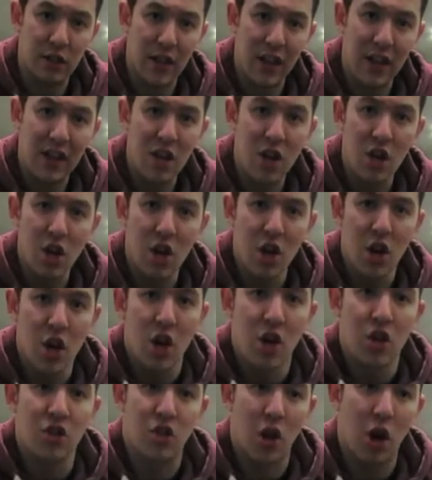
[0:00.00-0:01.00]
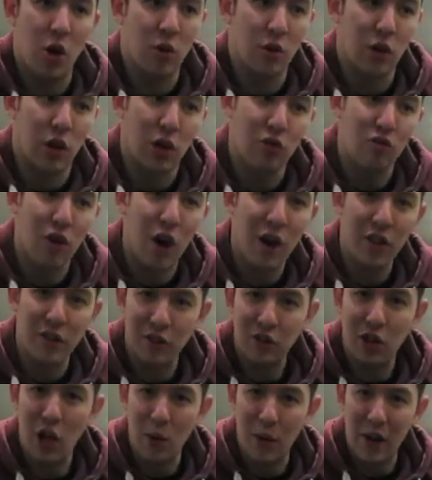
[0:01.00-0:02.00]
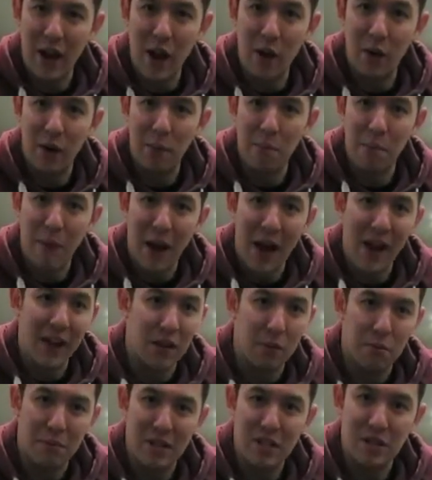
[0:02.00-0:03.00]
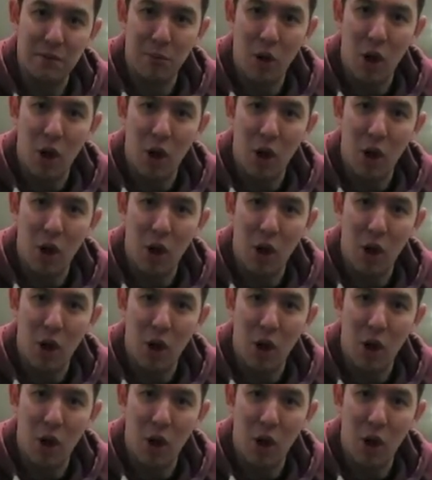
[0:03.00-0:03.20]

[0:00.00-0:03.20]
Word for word: Okay, so rather than going out and buying bits and